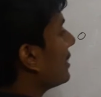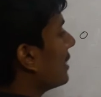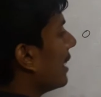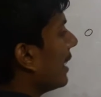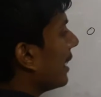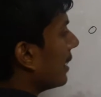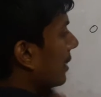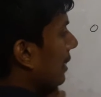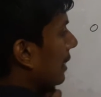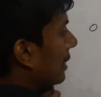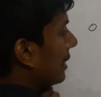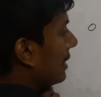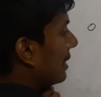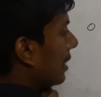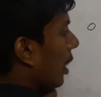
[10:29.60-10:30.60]
say
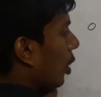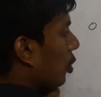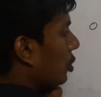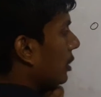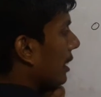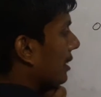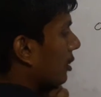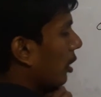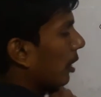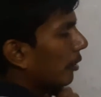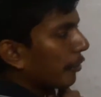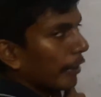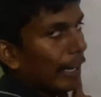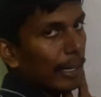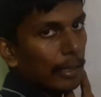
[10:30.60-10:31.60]
this house has caught
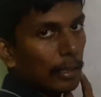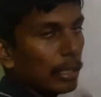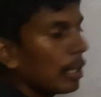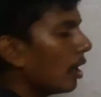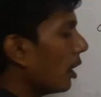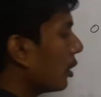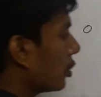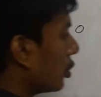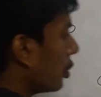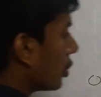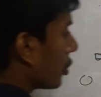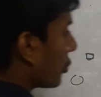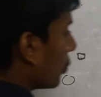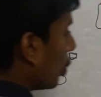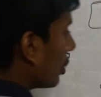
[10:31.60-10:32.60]
fire. So the
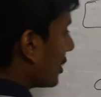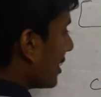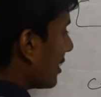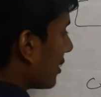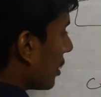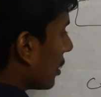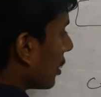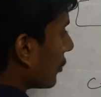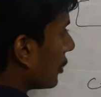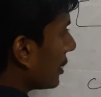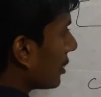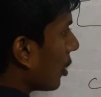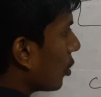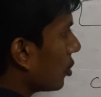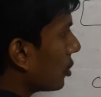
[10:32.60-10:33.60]
smoke sensor of
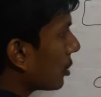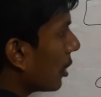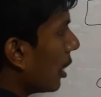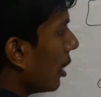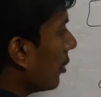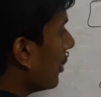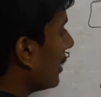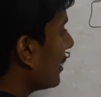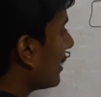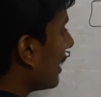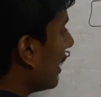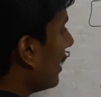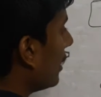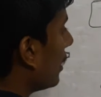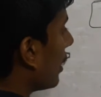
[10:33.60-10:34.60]
this house will
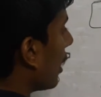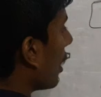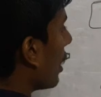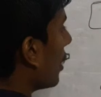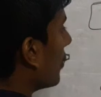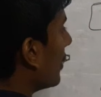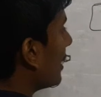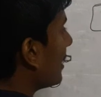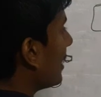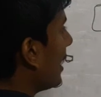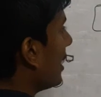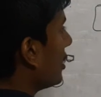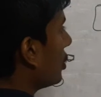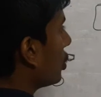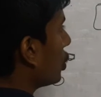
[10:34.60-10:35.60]
send a
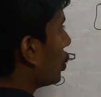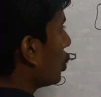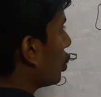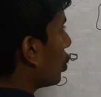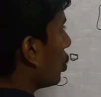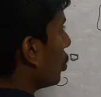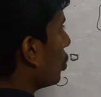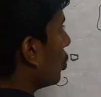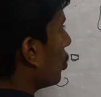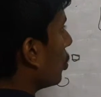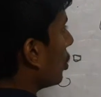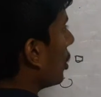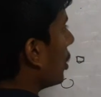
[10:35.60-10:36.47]
message to